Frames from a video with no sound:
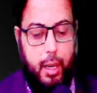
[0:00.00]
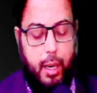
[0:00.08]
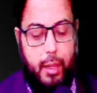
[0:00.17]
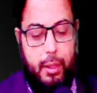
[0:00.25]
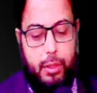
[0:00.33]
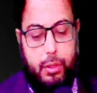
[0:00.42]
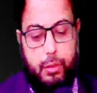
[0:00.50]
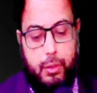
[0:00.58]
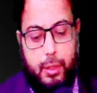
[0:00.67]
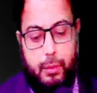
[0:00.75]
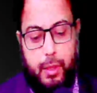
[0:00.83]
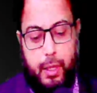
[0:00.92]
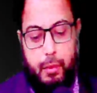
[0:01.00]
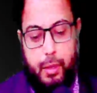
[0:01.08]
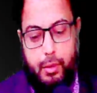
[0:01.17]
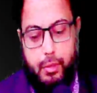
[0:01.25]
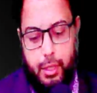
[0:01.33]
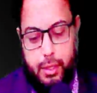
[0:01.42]
I need to do something
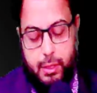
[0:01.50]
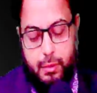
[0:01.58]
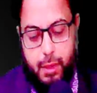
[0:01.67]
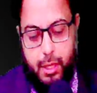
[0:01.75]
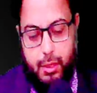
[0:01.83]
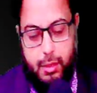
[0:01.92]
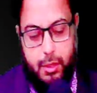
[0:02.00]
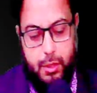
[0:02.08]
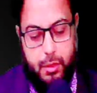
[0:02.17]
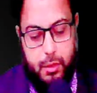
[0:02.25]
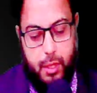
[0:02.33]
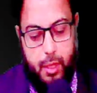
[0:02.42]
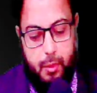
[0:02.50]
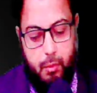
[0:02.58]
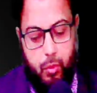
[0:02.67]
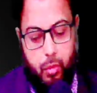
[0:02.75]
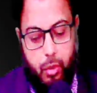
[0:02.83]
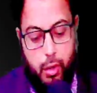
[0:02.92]
about this, because these
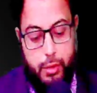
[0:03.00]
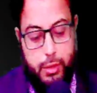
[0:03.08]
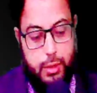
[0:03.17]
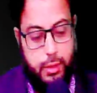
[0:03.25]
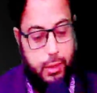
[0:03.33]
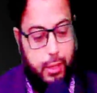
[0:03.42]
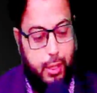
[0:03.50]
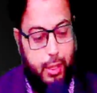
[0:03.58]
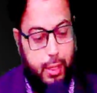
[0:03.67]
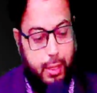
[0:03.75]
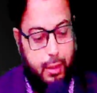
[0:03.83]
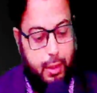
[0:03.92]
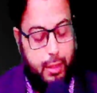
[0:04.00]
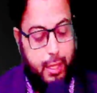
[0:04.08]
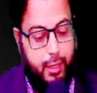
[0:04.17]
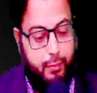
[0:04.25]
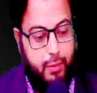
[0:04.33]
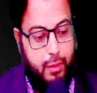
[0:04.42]
morons in
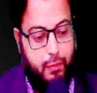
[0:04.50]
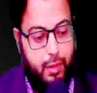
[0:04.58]
Tel Aviv,